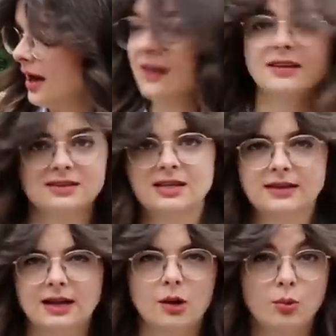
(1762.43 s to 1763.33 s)
and things like
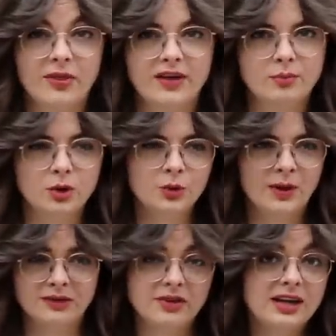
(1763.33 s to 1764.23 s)
that, like when they bloom,
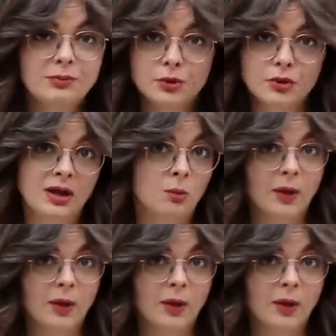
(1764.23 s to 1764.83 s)
if they need pruning,